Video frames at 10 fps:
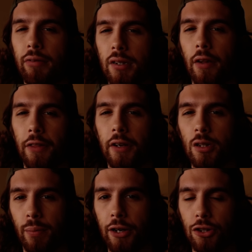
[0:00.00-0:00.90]
something
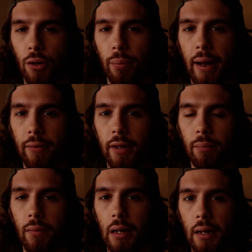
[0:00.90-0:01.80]
special about
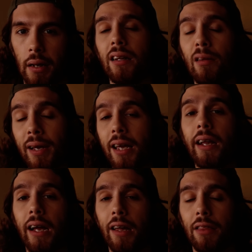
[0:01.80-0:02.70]
them? At the
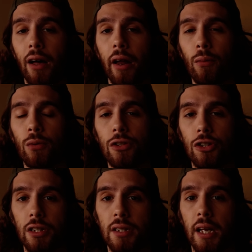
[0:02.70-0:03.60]
beginning, I thought it was
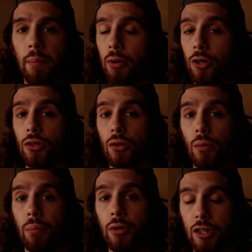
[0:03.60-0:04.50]
just a personal
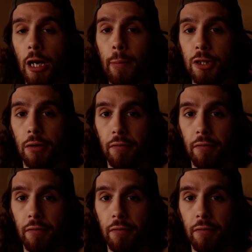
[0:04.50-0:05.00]
perception